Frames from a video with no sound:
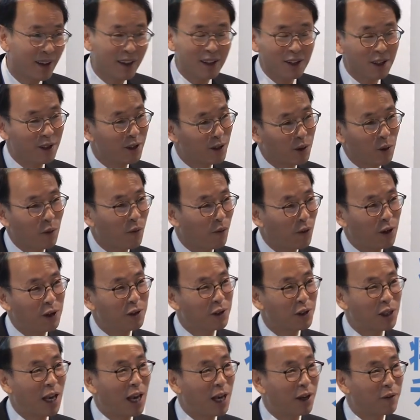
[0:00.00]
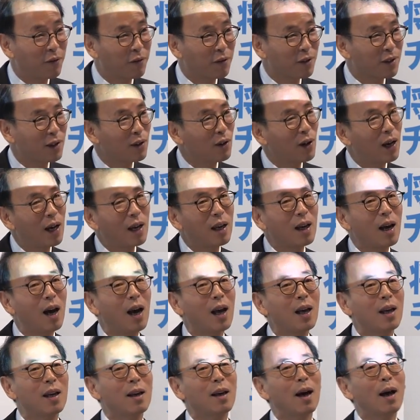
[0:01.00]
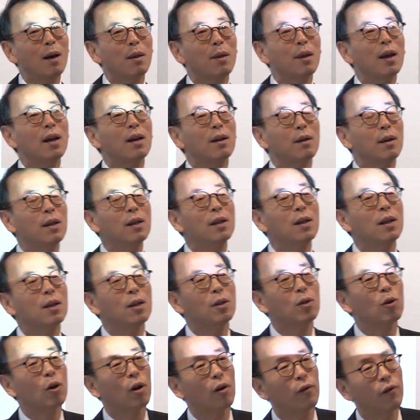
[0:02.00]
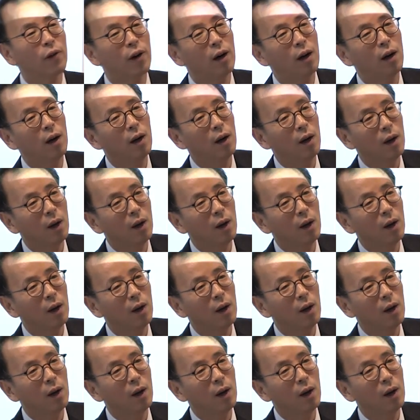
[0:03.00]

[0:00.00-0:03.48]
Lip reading: You don't feel safe. So I think this is sort of